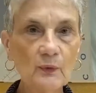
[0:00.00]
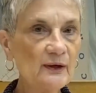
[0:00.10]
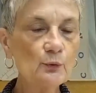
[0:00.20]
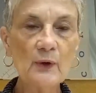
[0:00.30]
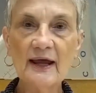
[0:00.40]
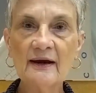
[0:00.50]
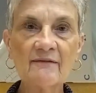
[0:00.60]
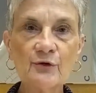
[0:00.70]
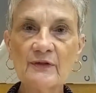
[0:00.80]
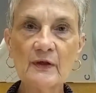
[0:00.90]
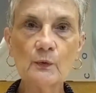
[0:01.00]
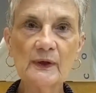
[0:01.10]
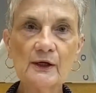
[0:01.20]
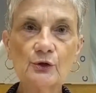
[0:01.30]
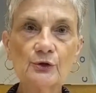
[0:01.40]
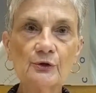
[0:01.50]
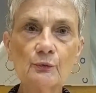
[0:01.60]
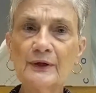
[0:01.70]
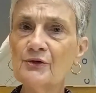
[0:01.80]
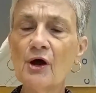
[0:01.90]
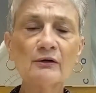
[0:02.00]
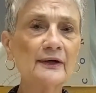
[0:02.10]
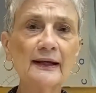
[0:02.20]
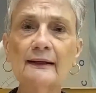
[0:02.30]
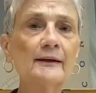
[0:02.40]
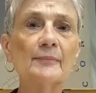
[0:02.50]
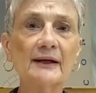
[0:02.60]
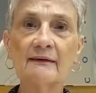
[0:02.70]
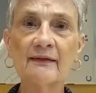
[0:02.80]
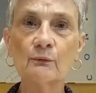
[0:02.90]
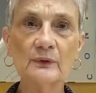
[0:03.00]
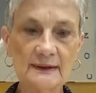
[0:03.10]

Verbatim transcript: we read everything we could. We talked to anybody that